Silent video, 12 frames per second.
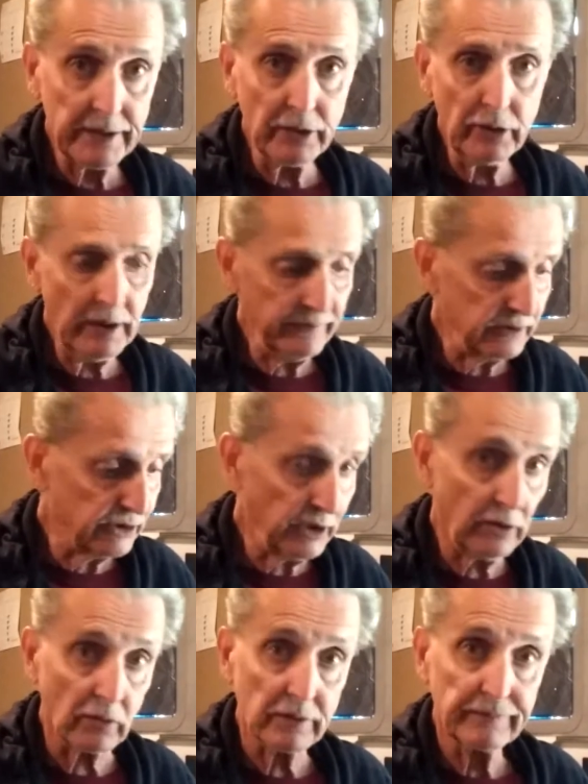do have a
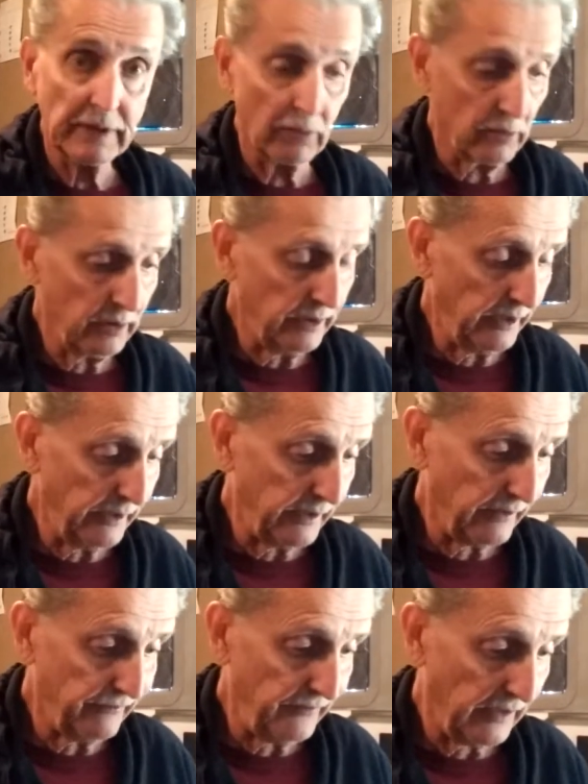joke. I want to tell
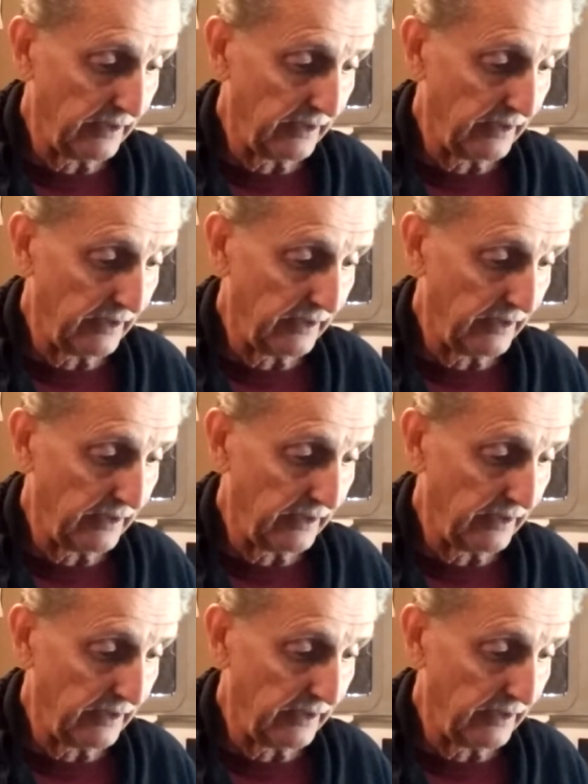you,